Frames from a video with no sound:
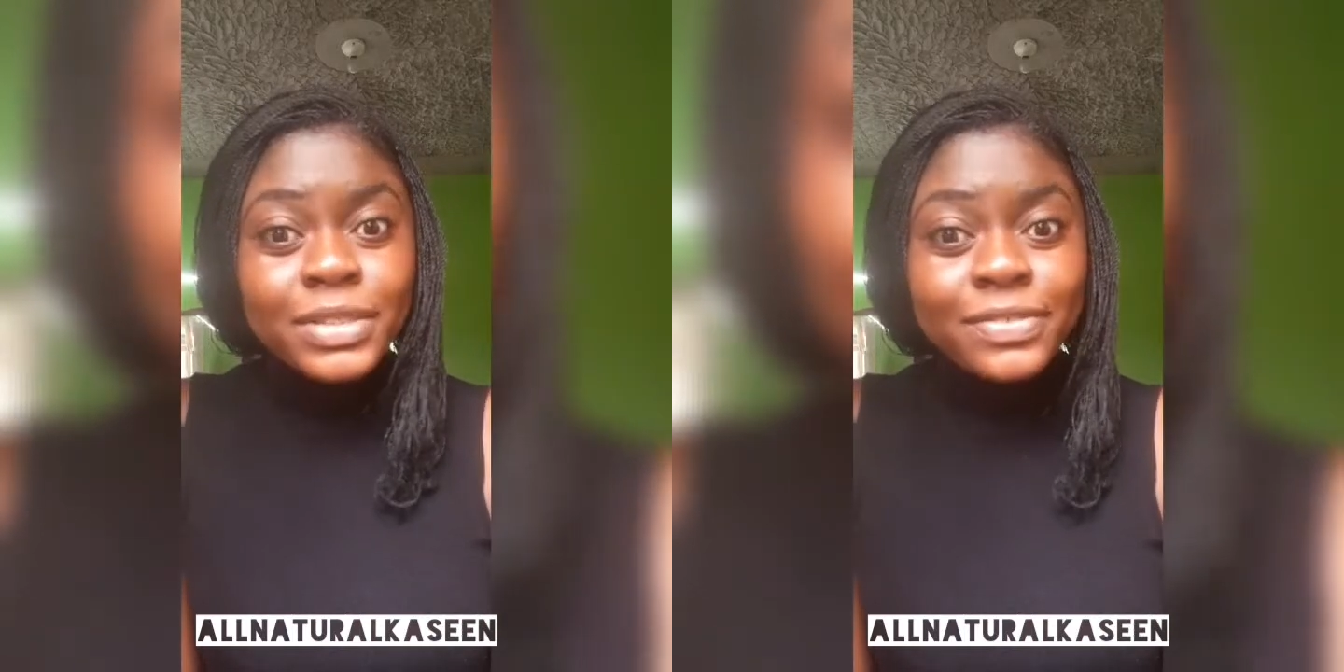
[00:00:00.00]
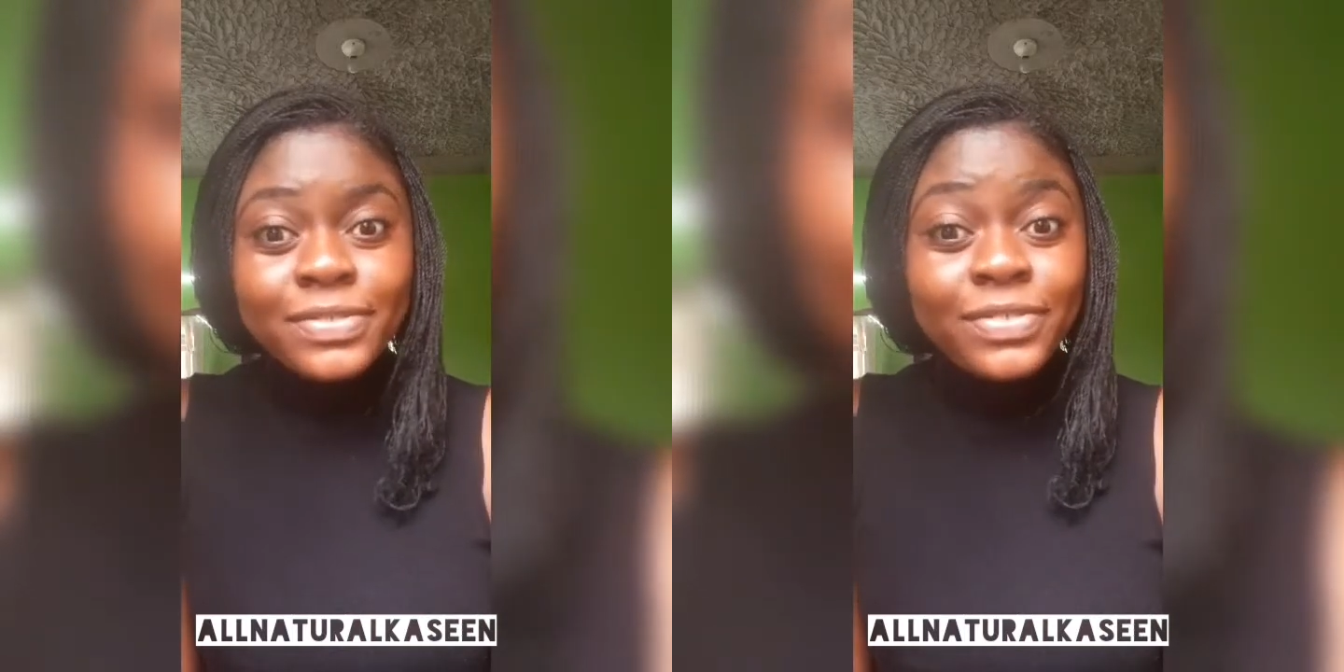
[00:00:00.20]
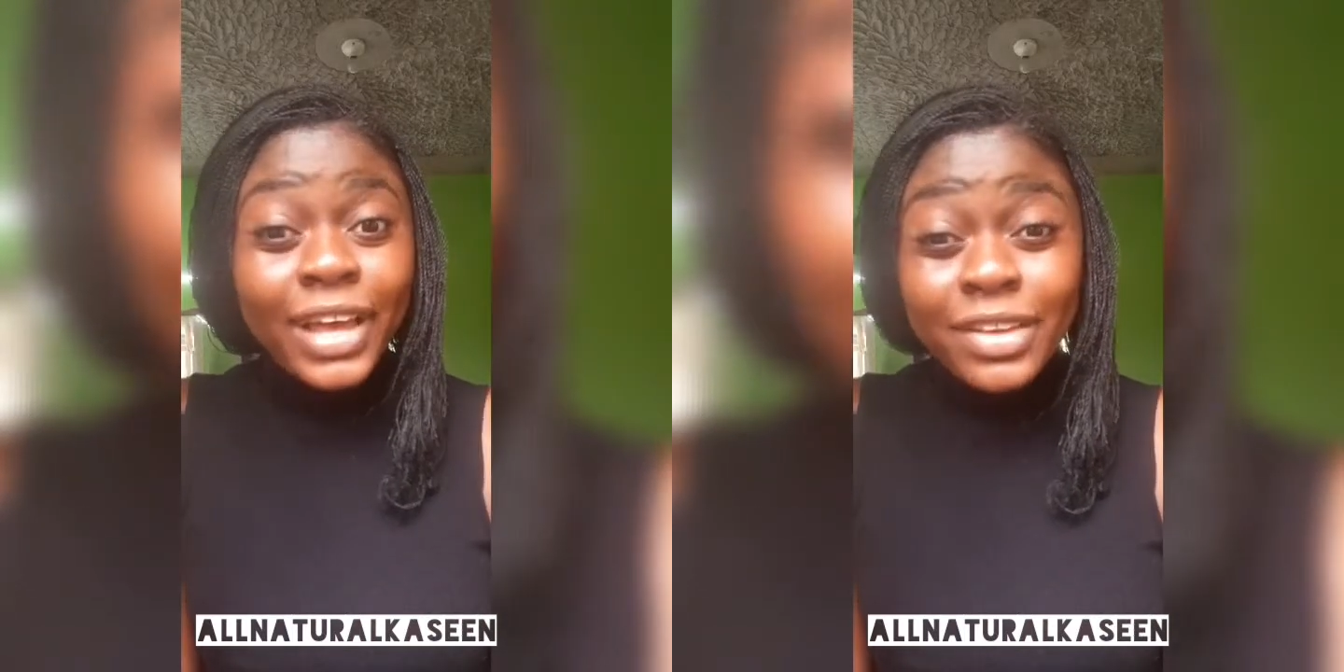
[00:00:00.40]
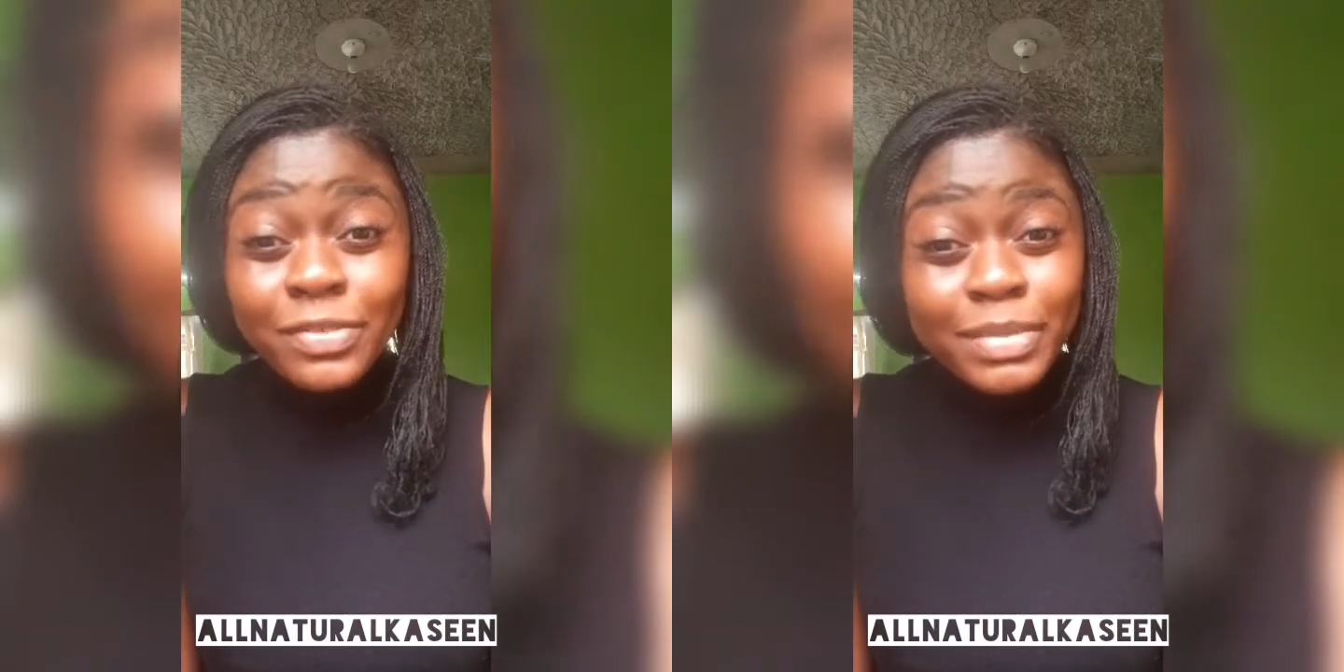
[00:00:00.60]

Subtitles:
to 5